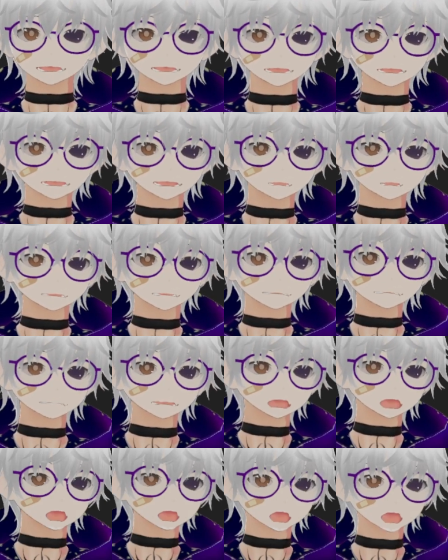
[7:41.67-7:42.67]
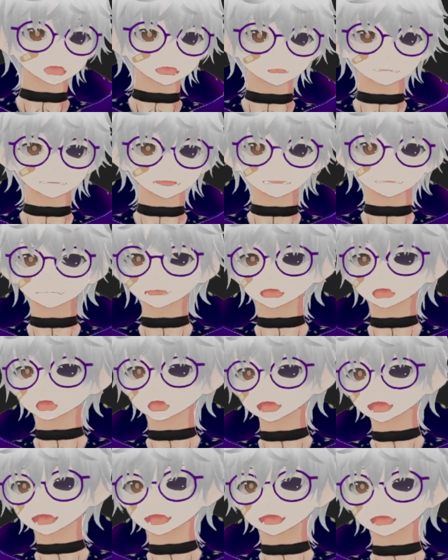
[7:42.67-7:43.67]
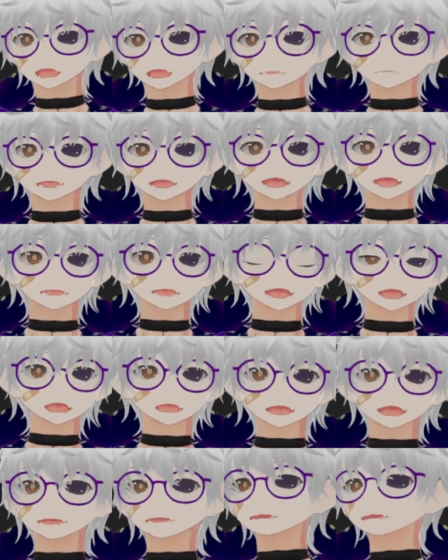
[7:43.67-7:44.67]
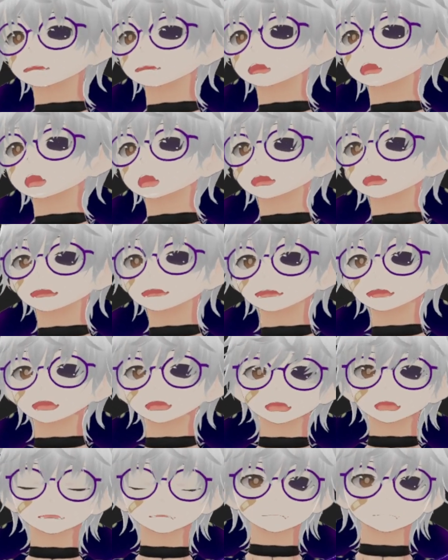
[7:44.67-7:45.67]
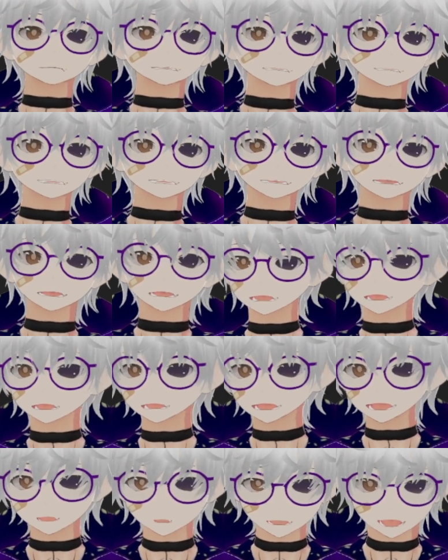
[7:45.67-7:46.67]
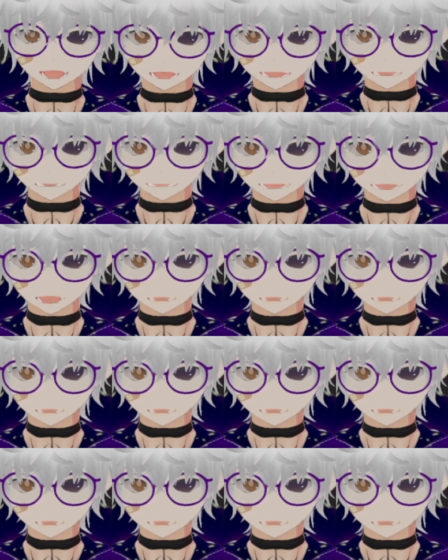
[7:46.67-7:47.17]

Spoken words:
enjoy his design, how people draw him, anything like that.